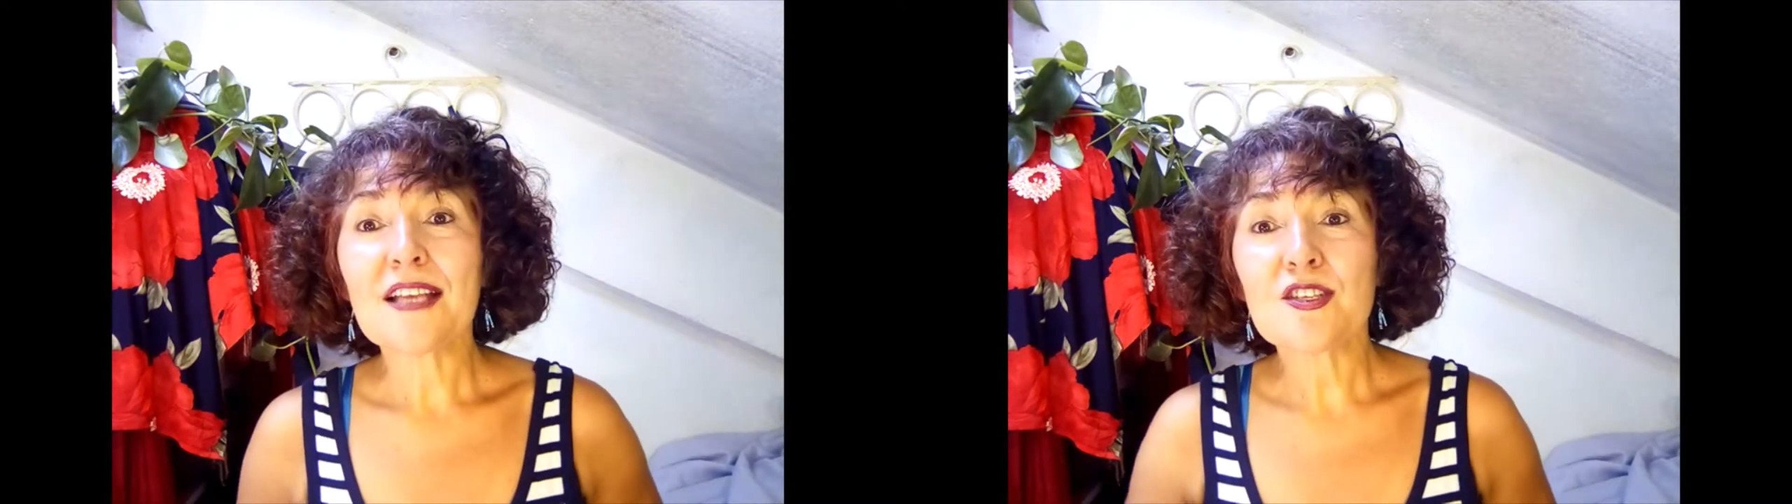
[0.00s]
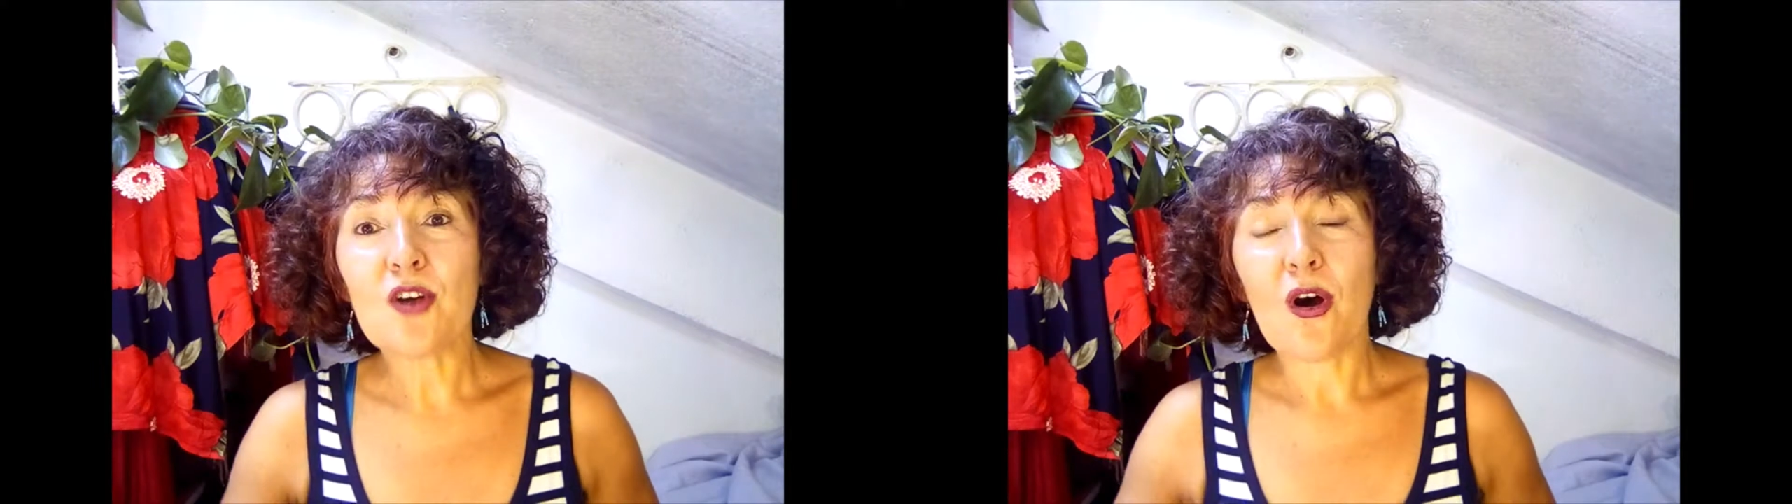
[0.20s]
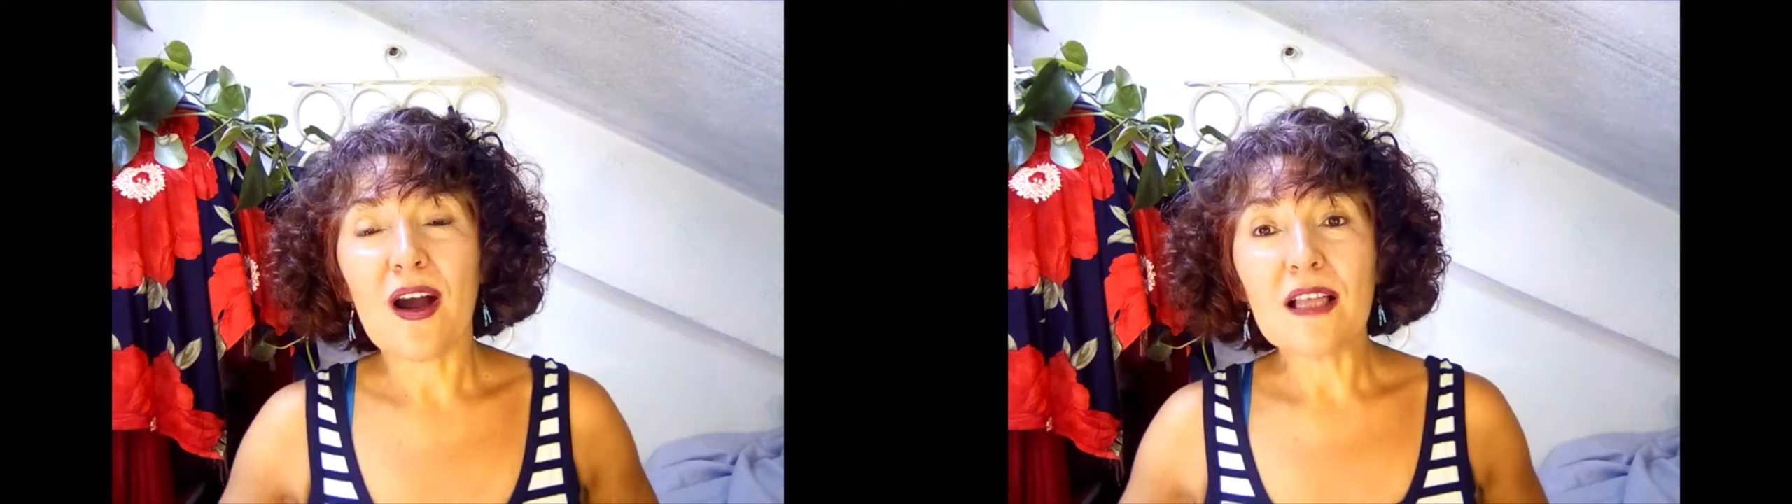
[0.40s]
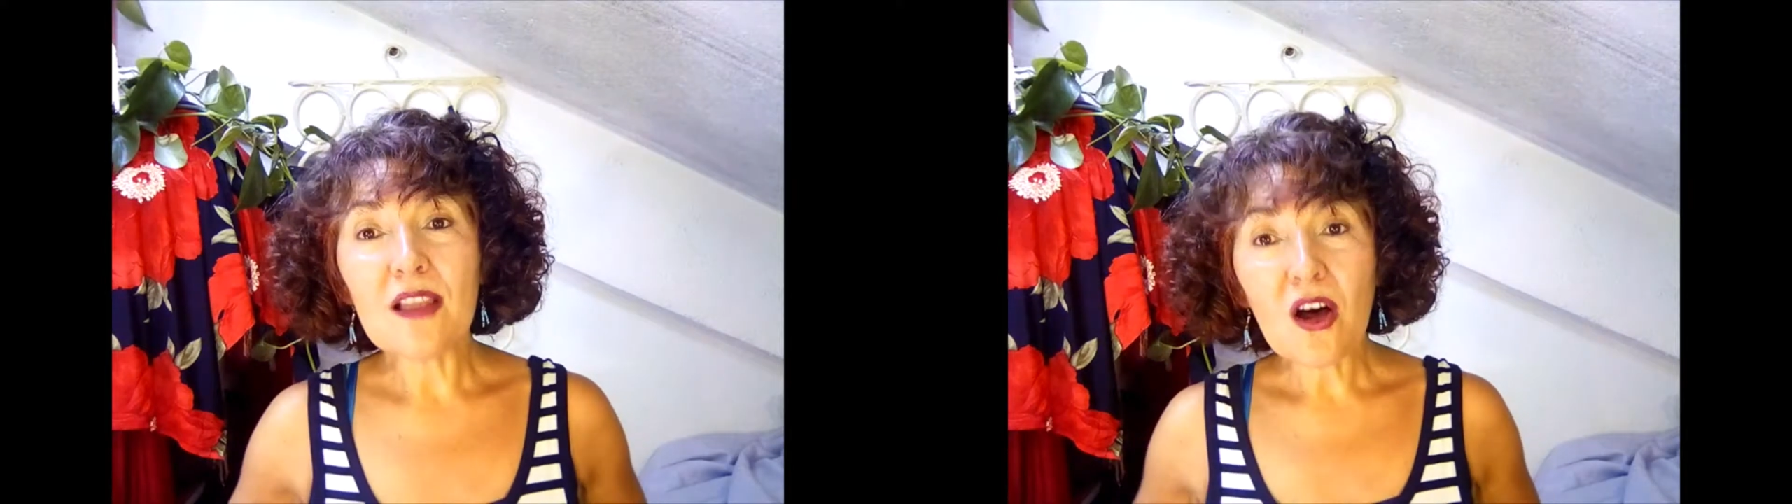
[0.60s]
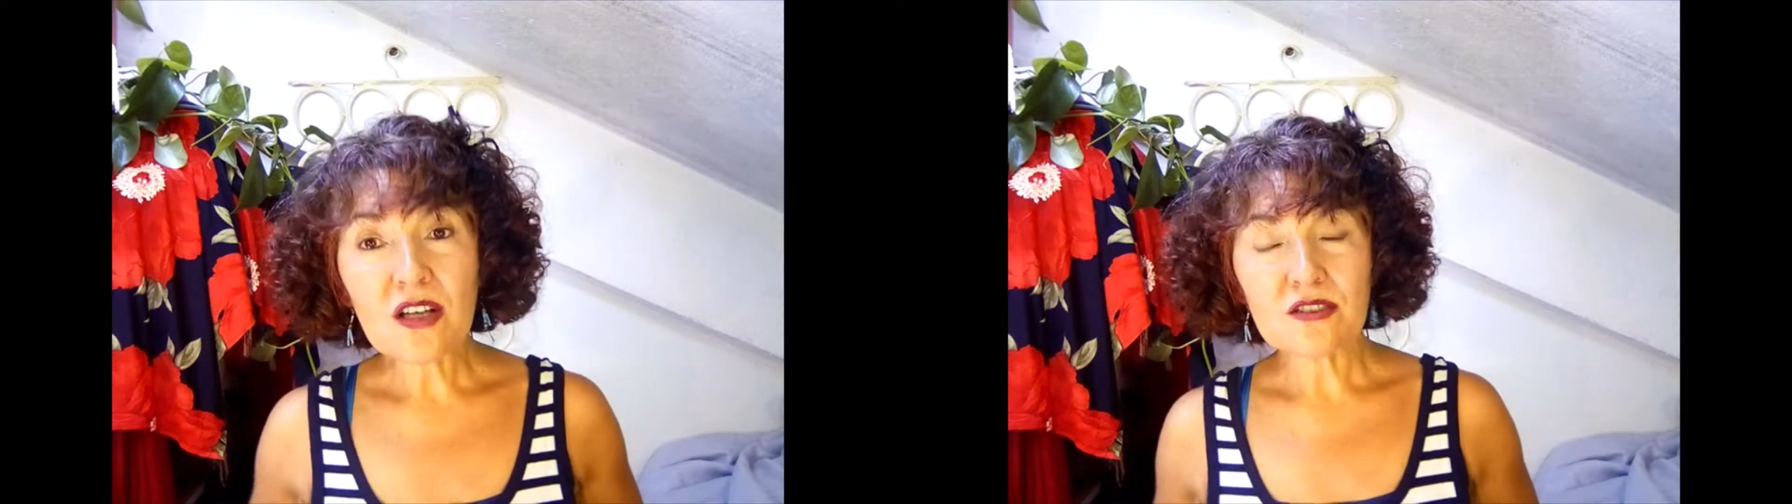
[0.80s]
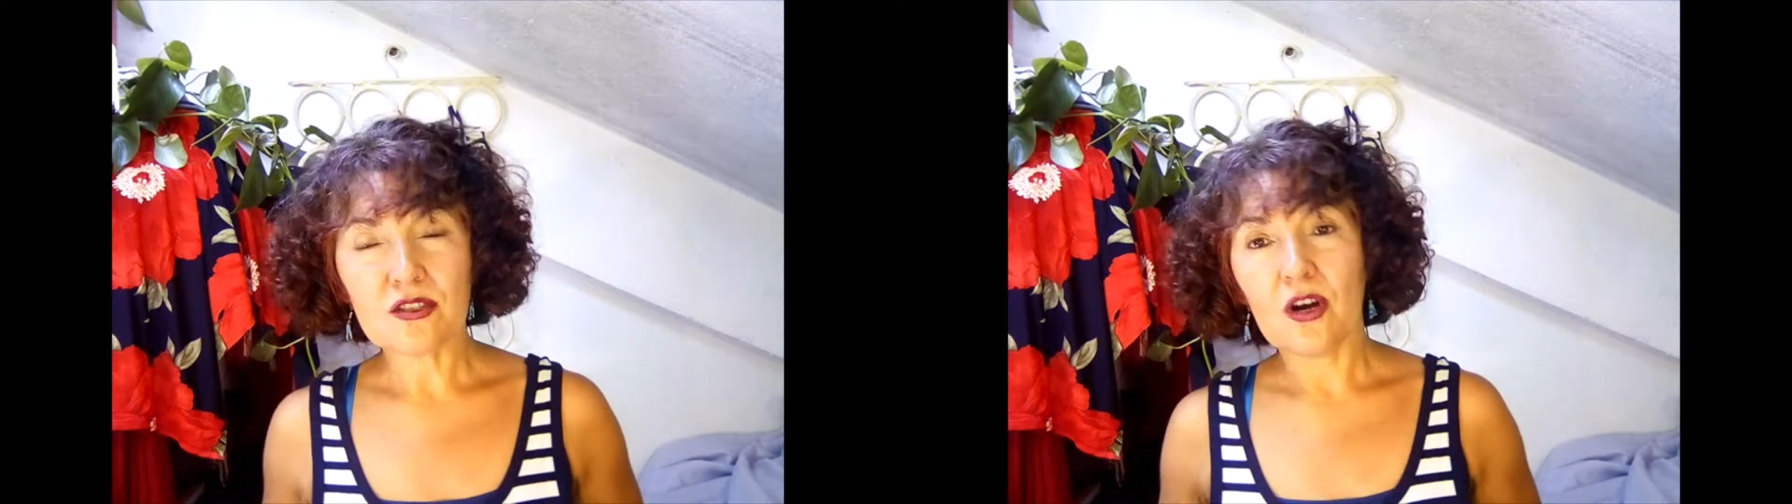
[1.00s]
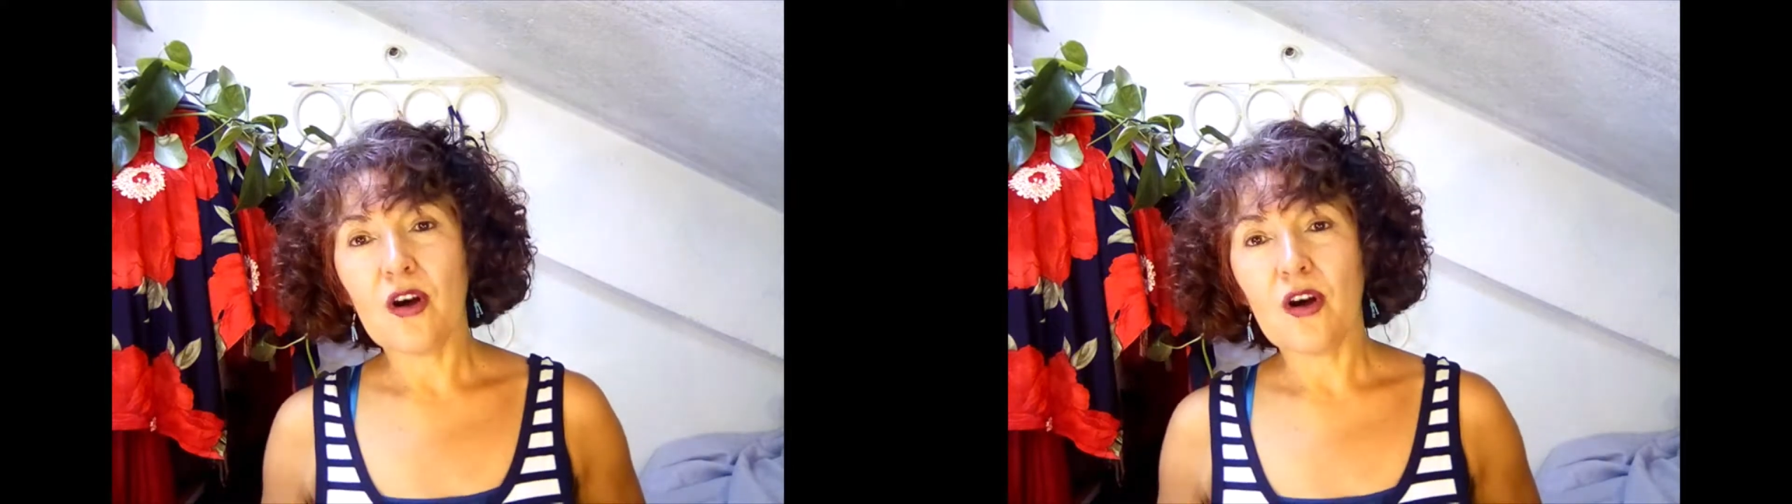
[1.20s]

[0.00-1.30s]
informations